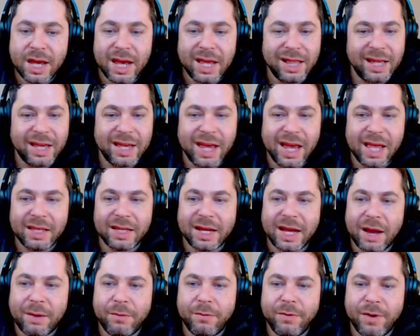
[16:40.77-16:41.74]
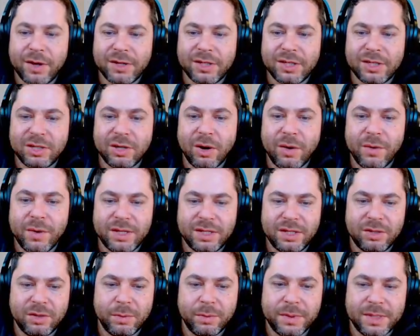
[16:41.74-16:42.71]
And again, the camouflage is so
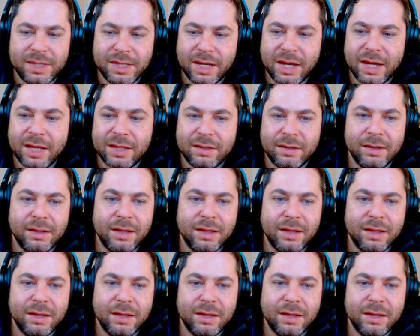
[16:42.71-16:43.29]
easy to be seen.